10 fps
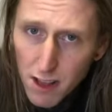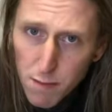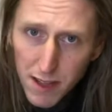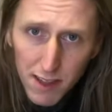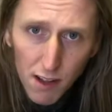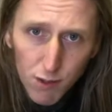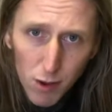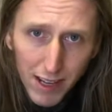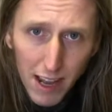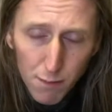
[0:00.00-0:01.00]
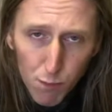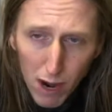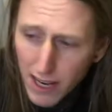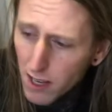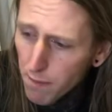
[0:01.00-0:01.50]
this myself, so I can't
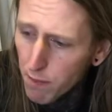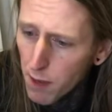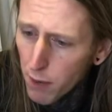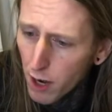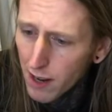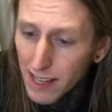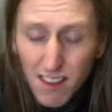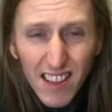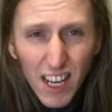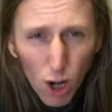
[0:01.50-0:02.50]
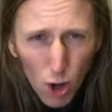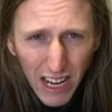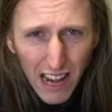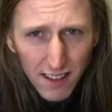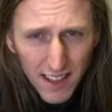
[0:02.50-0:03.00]
brag. But let's take a look
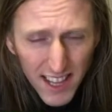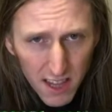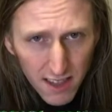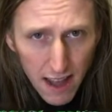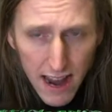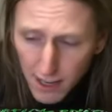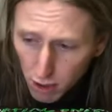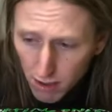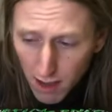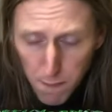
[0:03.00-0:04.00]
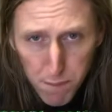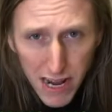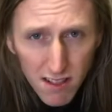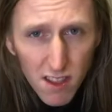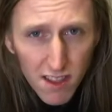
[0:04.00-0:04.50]
at the design, because I
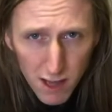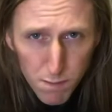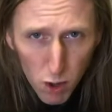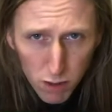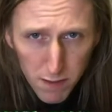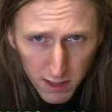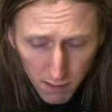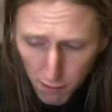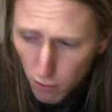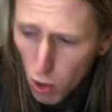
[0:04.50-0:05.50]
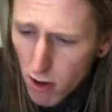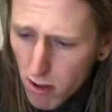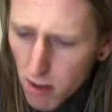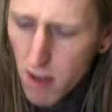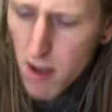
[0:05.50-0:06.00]
painted this box myself, of course.